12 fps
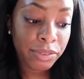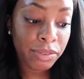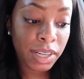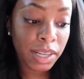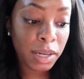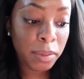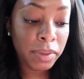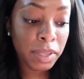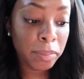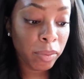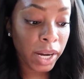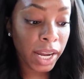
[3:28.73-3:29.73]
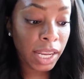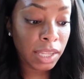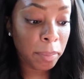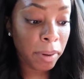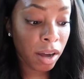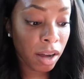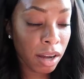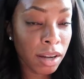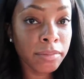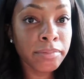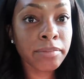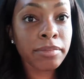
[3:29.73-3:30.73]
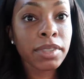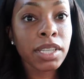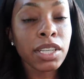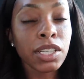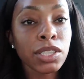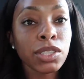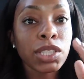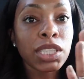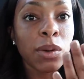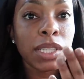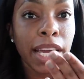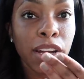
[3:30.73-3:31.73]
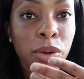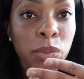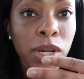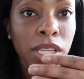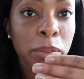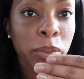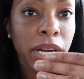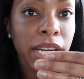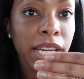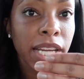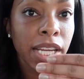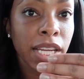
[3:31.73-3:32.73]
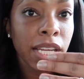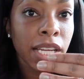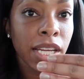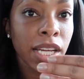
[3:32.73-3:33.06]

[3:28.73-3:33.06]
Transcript: from the brand La Palm. So it's like a really pretty